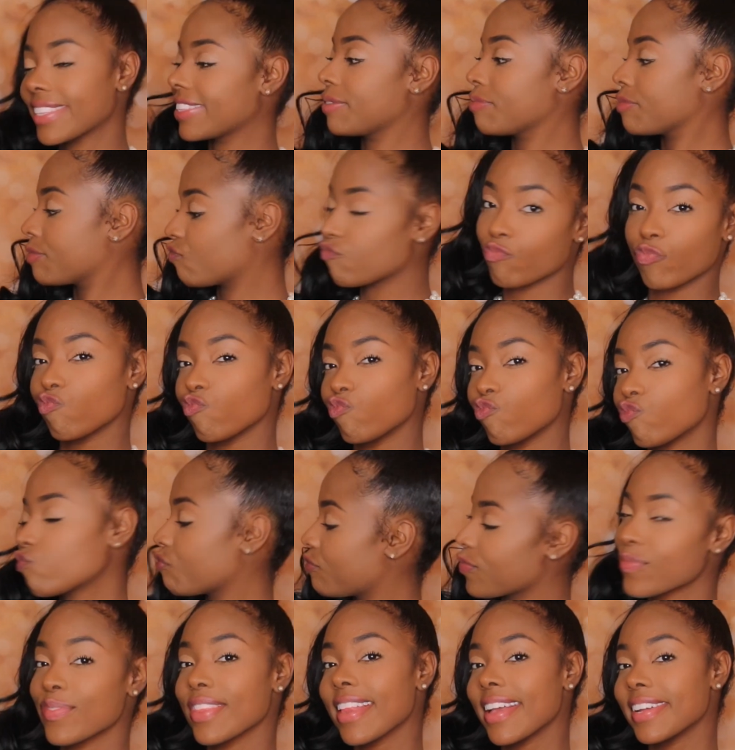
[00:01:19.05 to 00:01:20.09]
I just didn't know
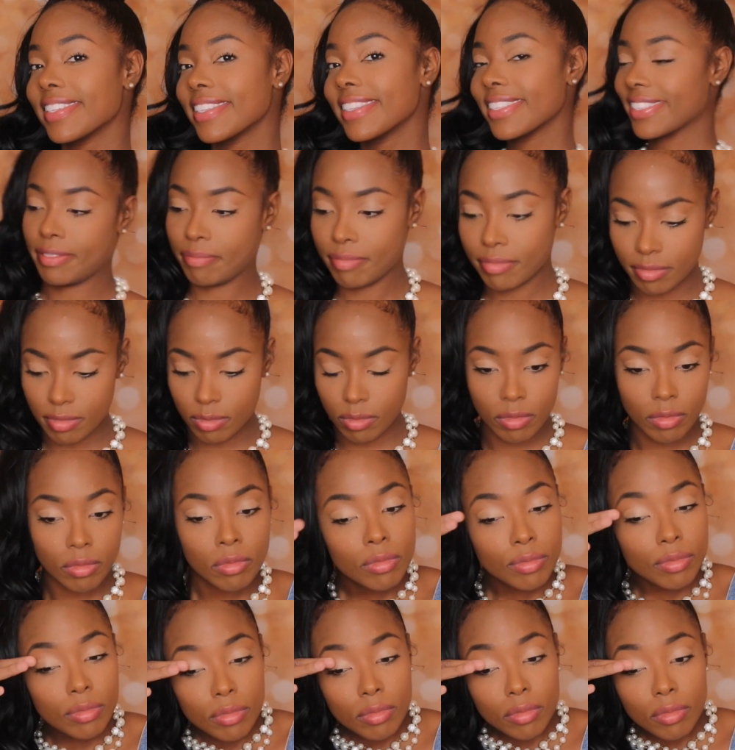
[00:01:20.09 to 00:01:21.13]
which one I wanted to pick, so
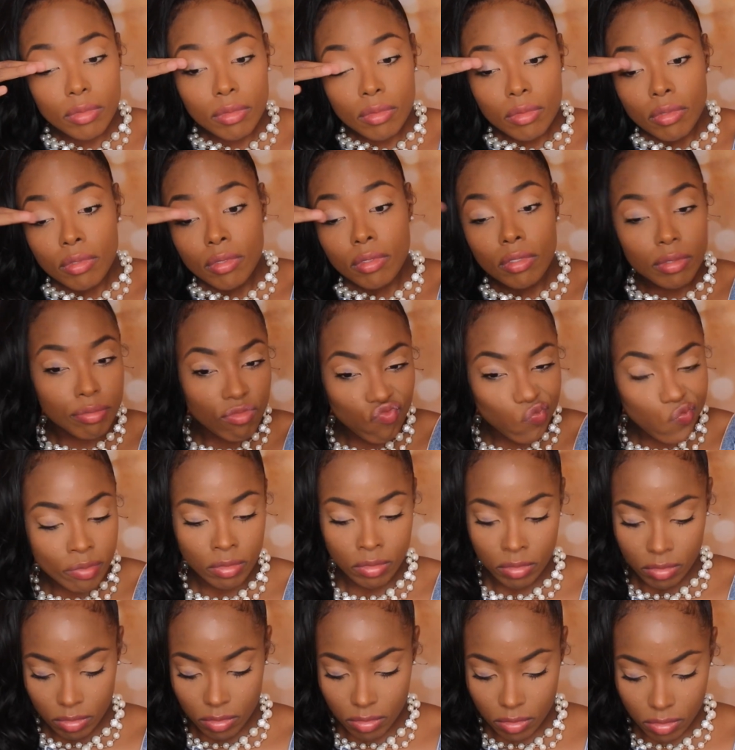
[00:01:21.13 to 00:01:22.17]
I'm going to try this
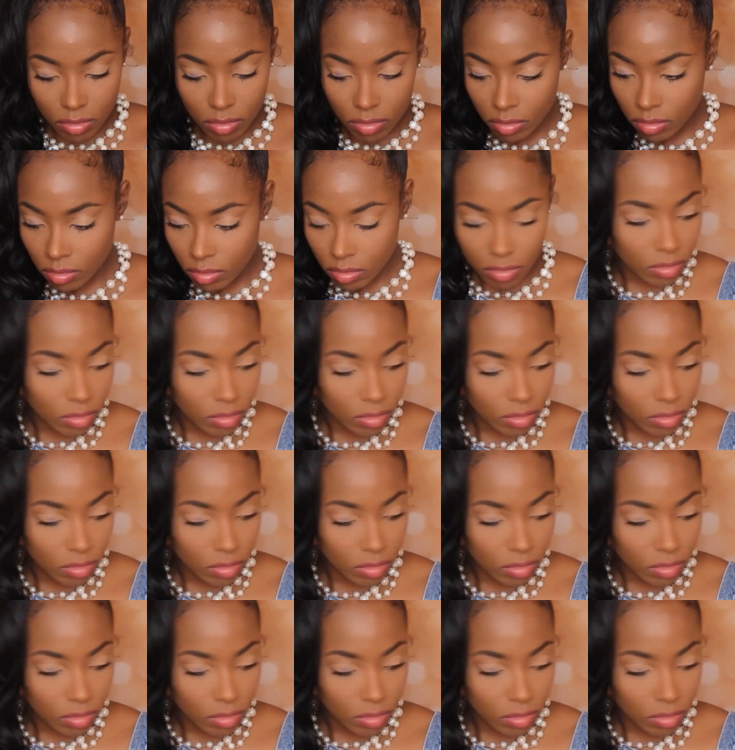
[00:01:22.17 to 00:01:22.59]
purple,